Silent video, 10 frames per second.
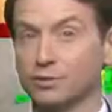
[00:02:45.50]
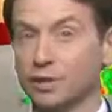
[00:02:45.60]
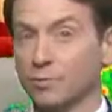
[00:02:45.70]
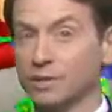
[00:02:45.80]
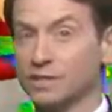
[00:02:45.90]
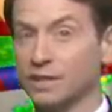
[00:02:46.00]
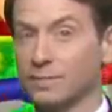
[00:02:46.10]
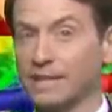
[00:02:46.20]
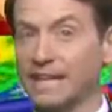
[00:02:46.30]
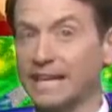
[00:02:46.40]
are what's going to
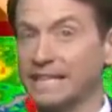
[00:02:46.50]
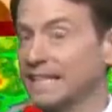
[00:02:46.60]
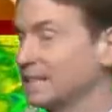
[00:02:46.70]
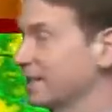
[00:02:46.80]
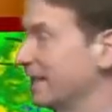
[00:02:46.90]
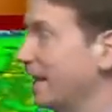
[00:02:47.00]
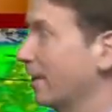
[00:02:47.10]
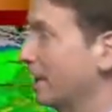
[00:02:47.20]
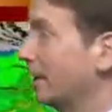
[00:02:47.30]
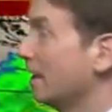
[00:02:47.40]
be headed into the
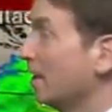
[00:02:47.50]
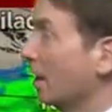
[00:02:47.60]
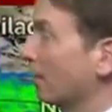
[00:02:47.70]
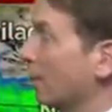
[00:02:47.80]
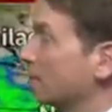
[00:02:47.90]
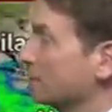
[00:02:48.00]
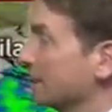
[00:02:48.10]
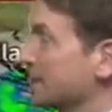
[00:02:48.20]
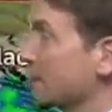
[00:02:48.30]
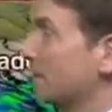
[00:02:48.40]
area. A frontal
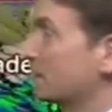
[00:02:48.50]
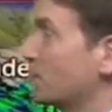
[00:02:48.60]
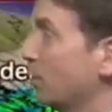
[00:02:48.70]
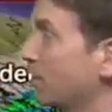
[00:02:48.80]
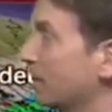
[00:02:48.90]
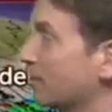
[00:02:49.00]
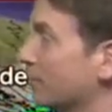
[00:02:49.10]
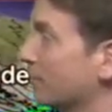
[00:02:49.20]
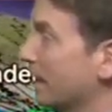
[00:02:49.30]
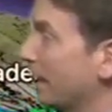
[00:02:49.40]
system is moving
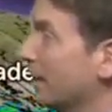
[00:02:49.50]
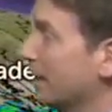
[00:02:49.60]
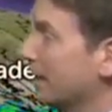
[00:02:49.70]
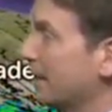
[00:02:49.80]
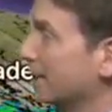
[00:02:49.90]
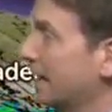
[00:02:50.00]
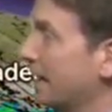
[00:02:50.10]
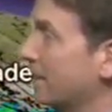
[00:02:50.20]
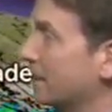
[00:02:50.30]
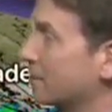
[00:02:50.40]
through the area now, the
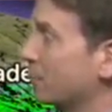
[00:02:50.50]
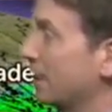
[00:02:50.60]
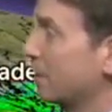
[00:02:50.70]
heaviest rain